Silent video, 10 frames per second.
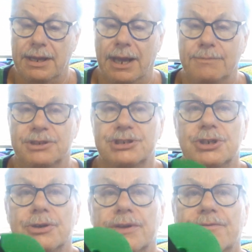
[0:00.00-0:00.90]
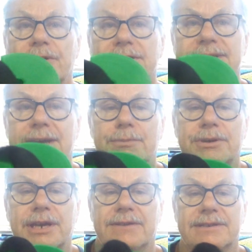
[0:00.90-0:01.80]
I'm just showing, for example,
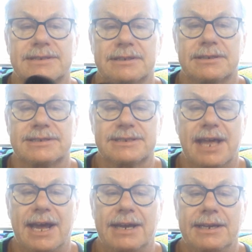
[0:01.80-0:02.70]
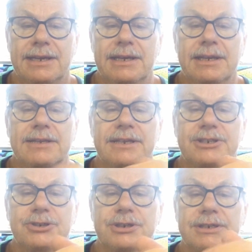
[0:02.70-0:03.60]
you got this little slot
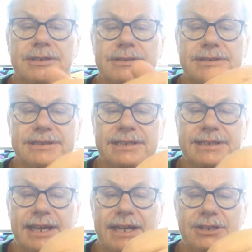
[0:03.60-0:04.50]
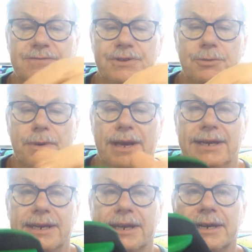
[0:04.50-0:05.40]
that you can stick the edge of your
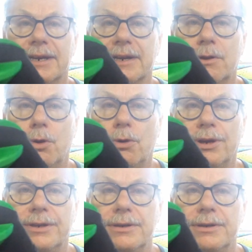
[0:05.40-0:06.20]
binding in and it'll hold it